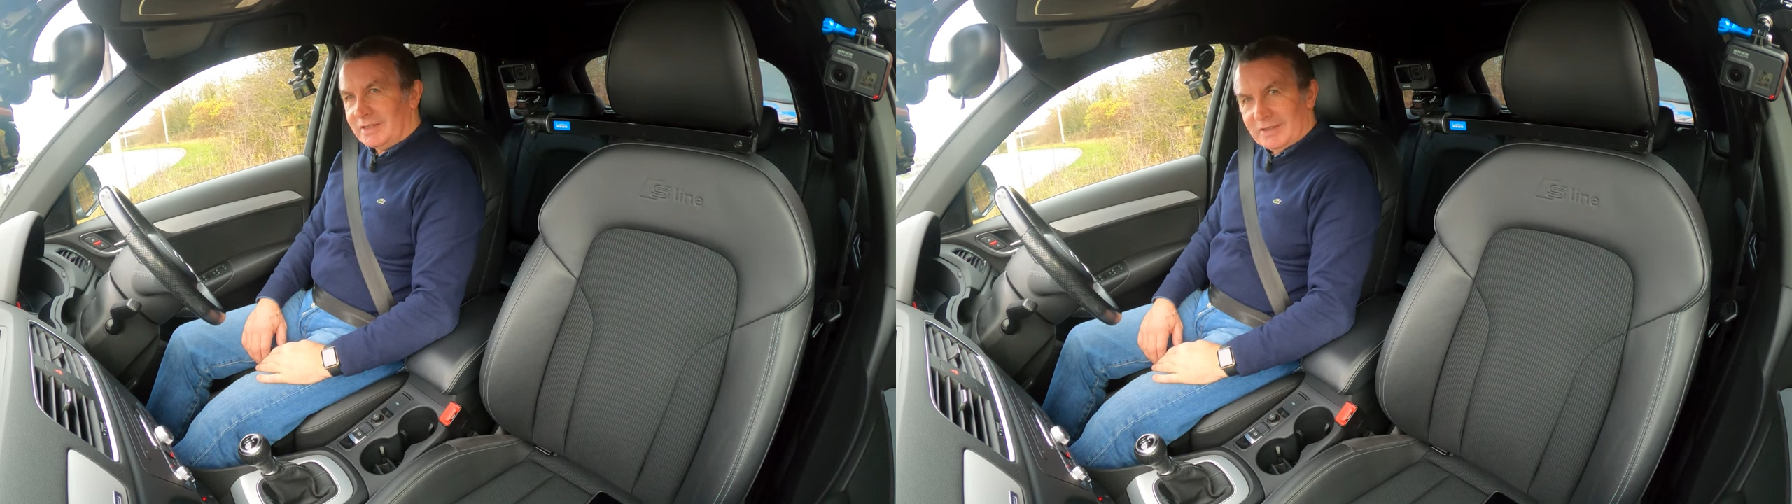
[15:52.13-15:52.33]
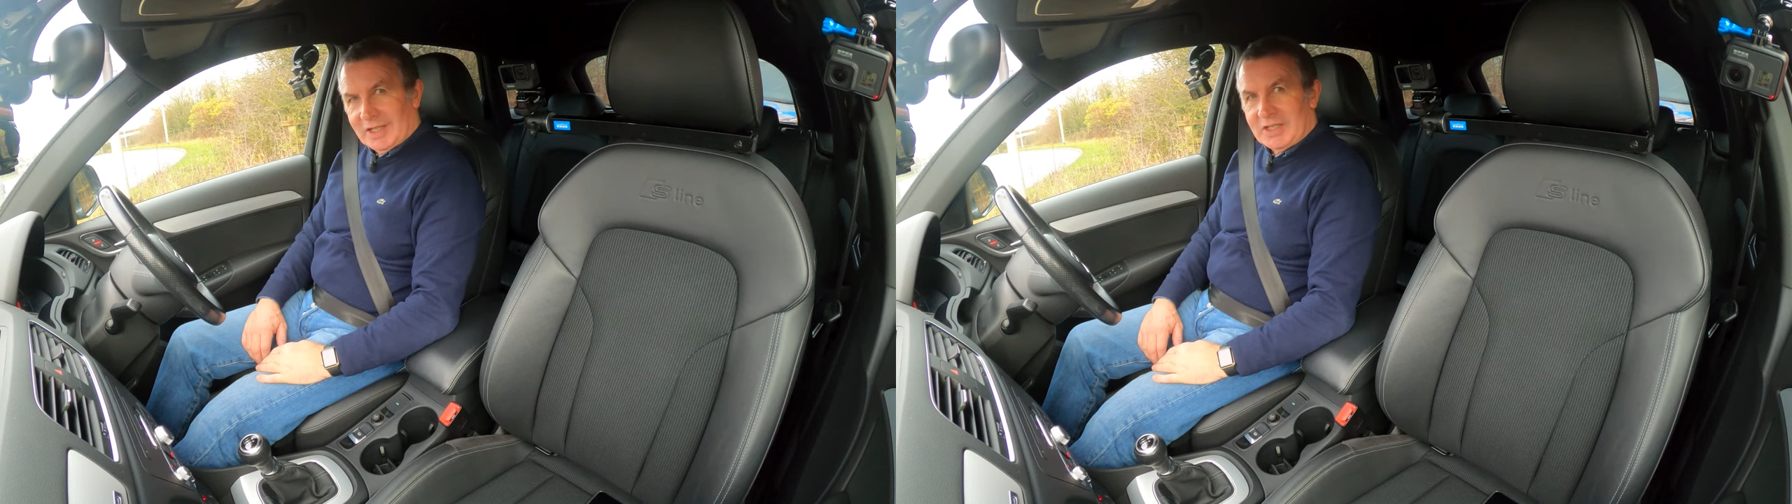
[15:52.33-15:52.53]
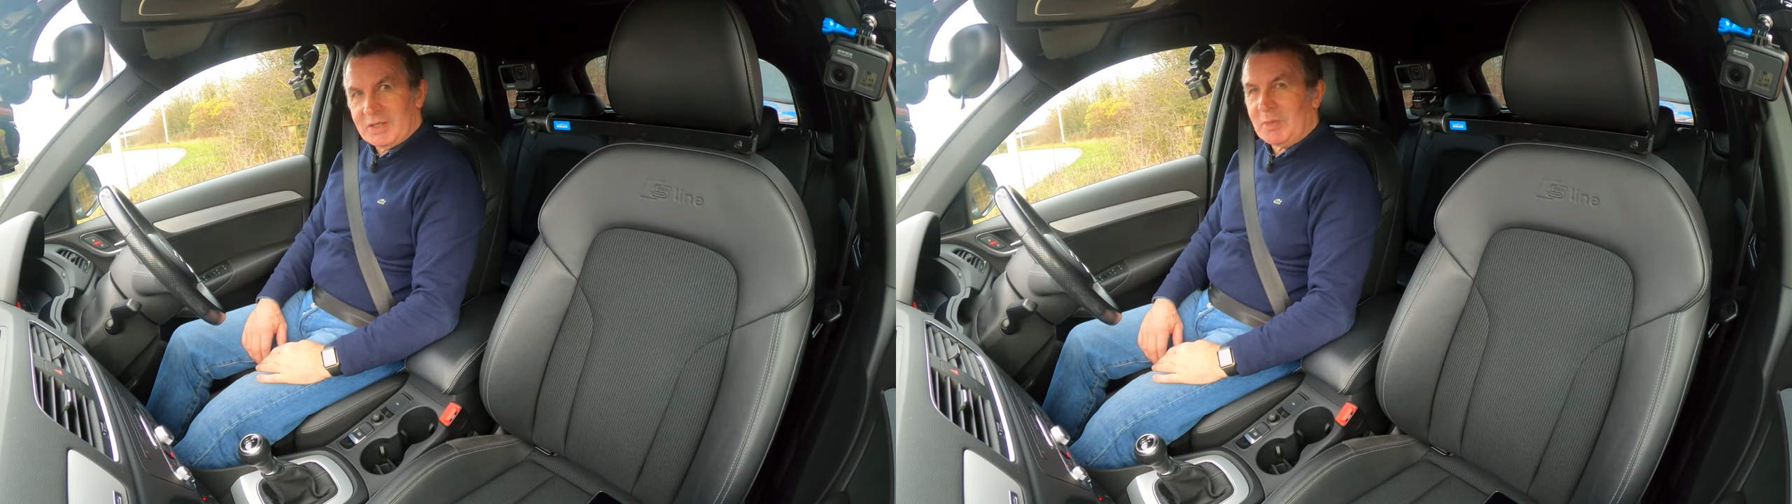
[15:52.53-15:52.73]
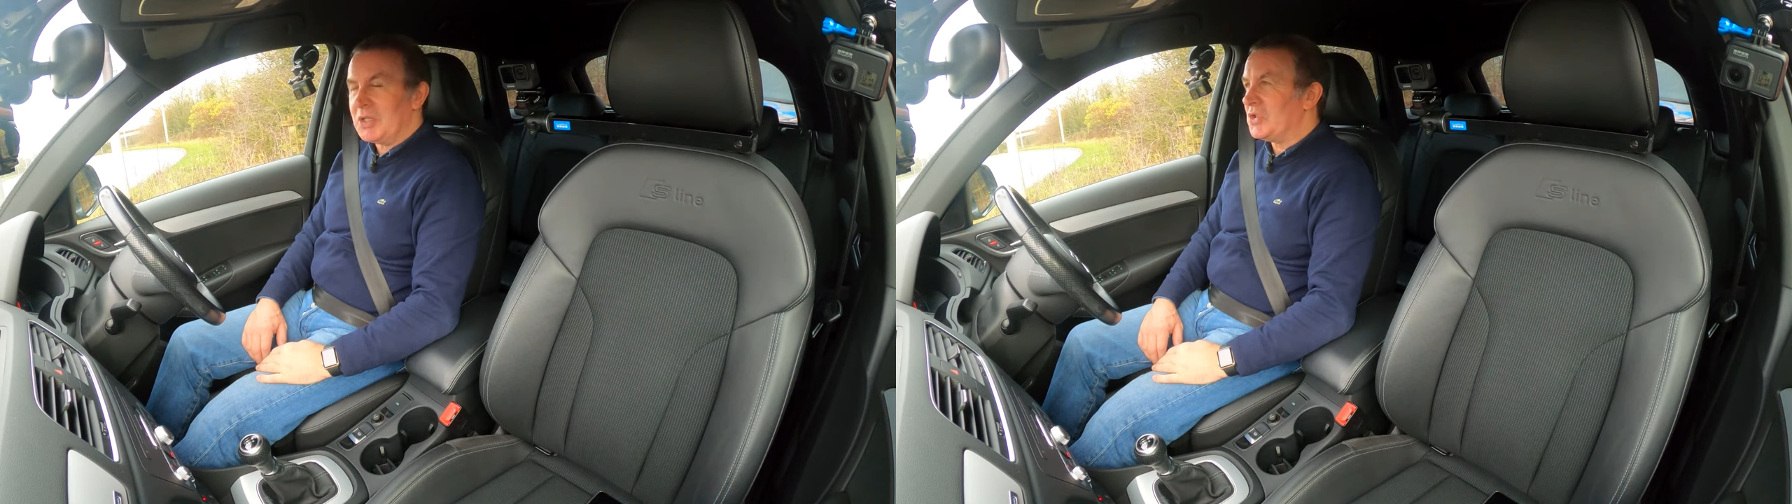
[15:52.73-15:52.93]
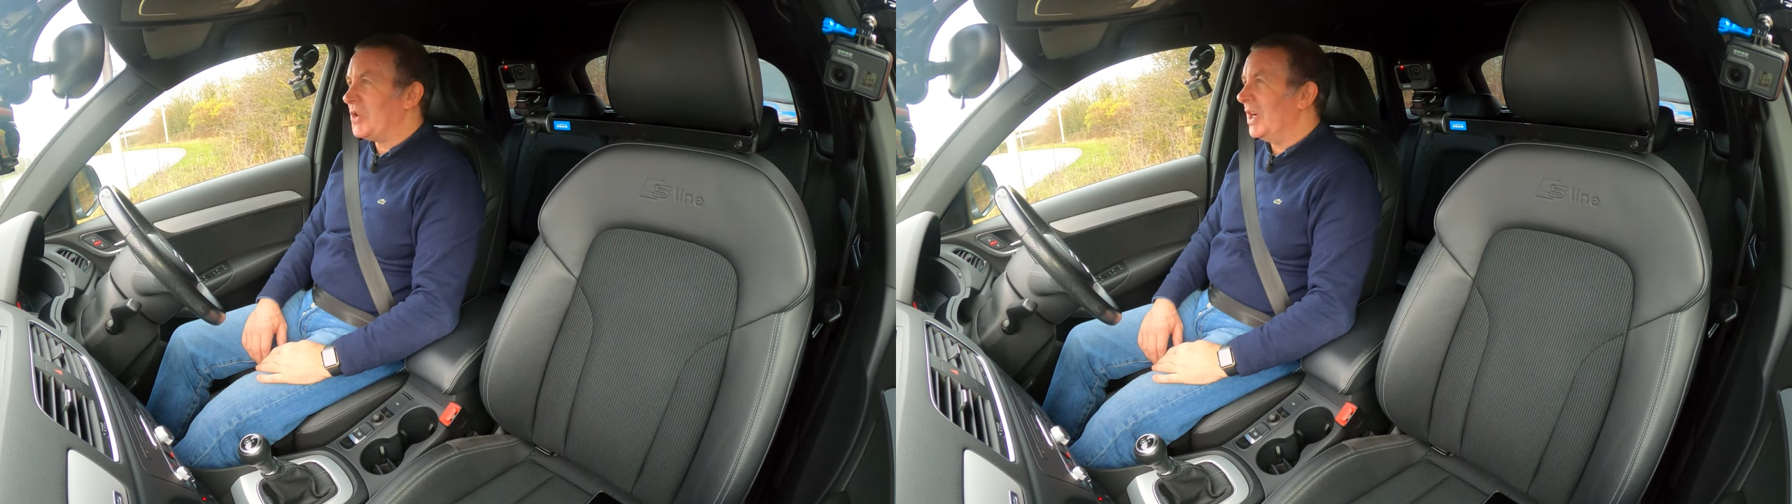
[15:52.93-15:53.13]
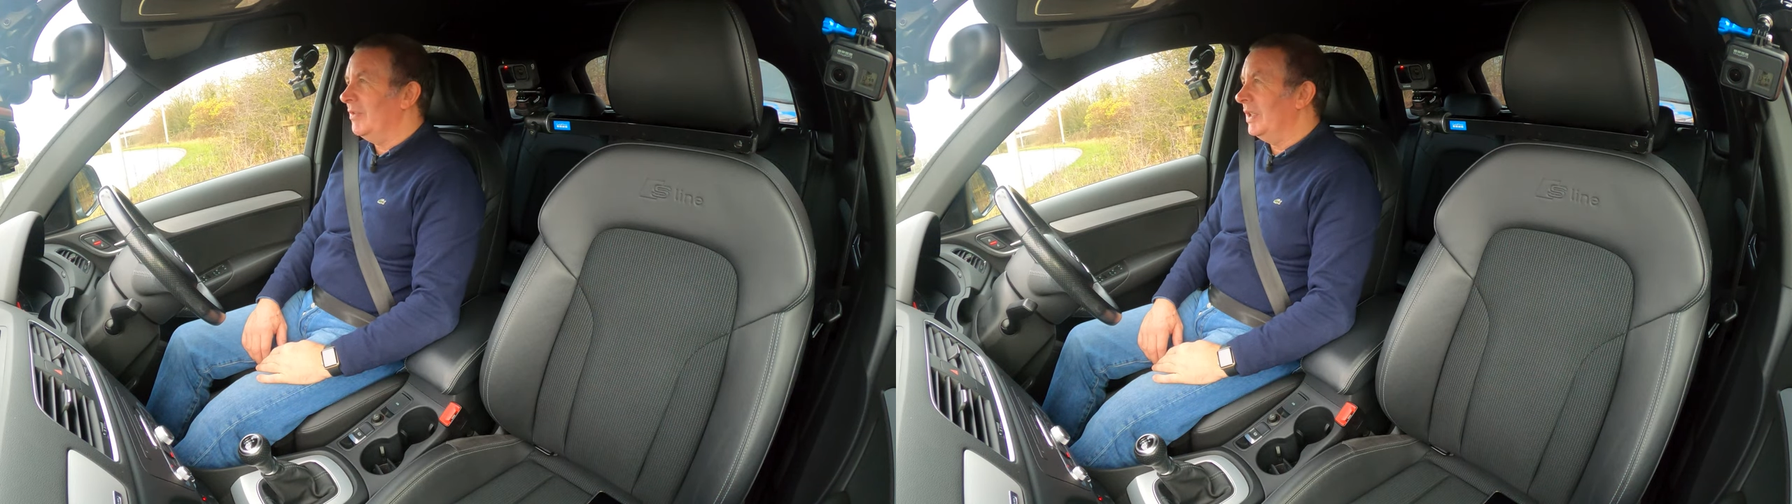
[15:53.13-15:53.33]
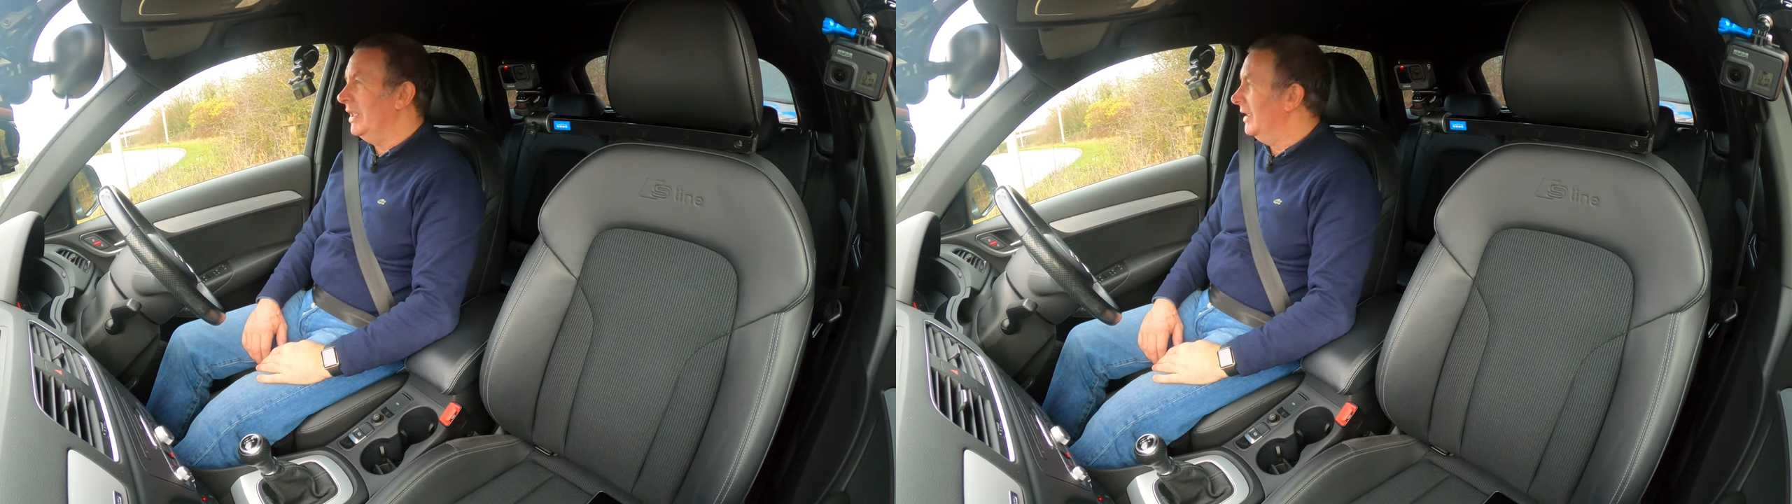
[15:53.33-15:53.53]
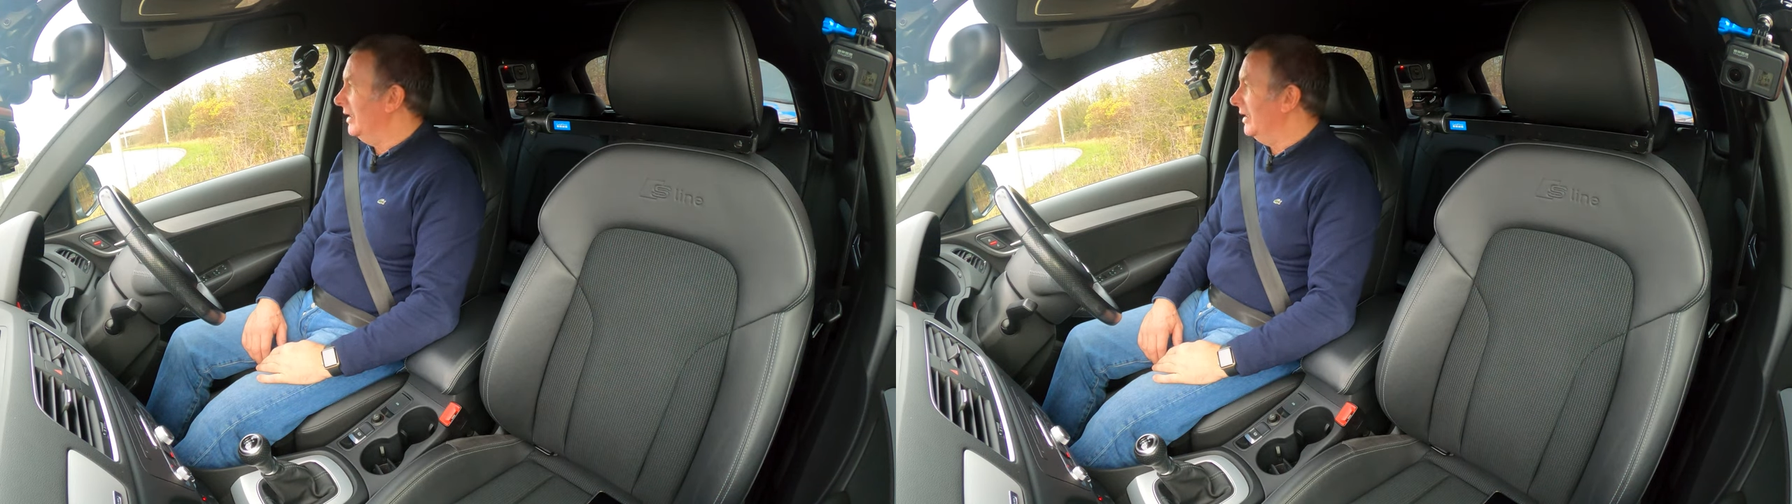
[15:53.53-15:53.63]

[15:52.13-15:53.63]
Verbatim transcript: lazy man's driving